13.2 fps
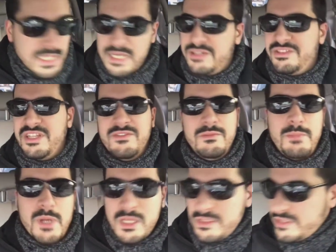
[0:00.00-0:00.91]
How's
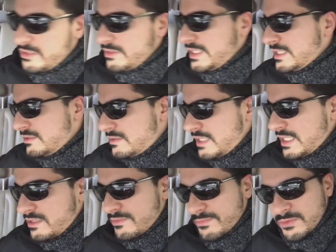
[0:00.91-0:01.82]
everybody doing?
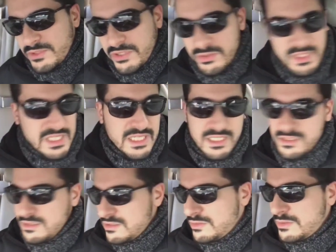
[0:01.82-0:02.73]
Thank you for tuning
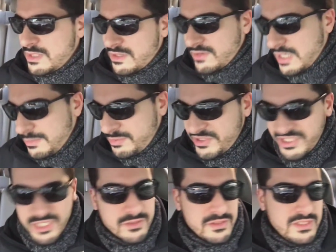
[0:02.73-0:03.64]
in to another
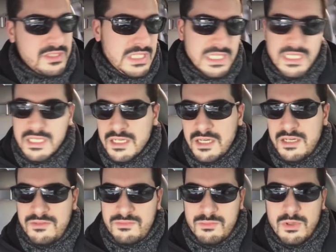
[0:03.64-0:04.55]
episode
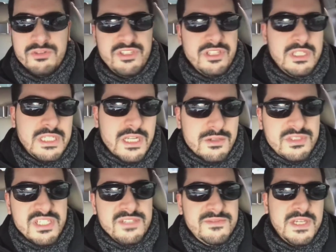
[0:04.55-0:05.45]
of
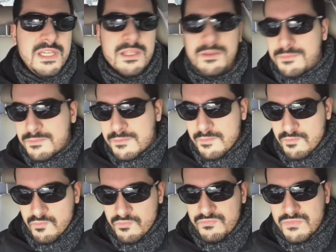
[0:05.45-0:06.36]
Rosolino TV.
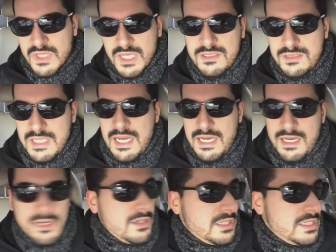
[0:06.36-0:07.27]

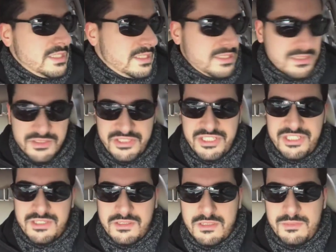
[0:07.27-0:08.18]
Now, this
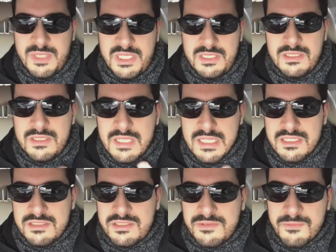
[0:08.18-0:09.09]
is a little bit
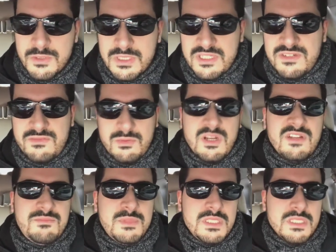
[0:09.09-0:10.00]
different of what
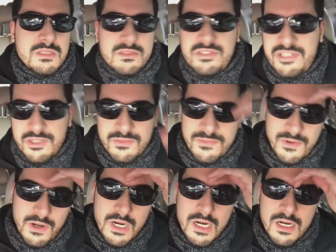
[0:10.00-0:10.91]
I've been doing so
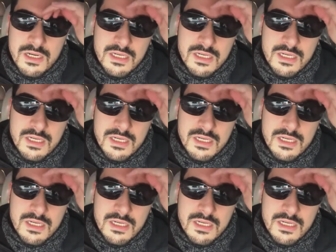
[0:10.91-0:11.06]
far.